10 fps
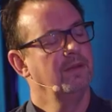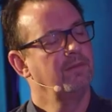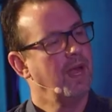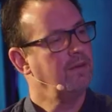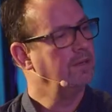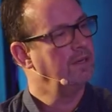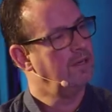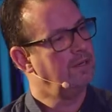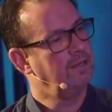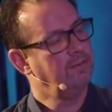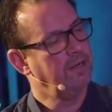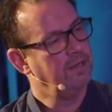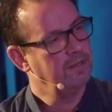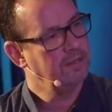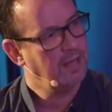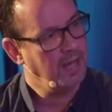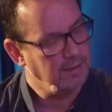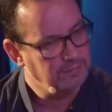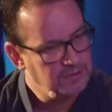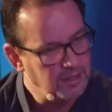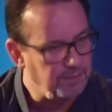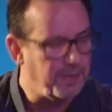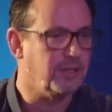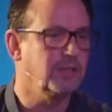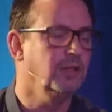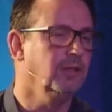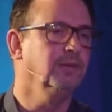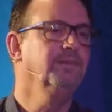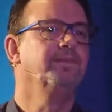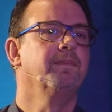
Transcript: Raywin, I want to jump back to you.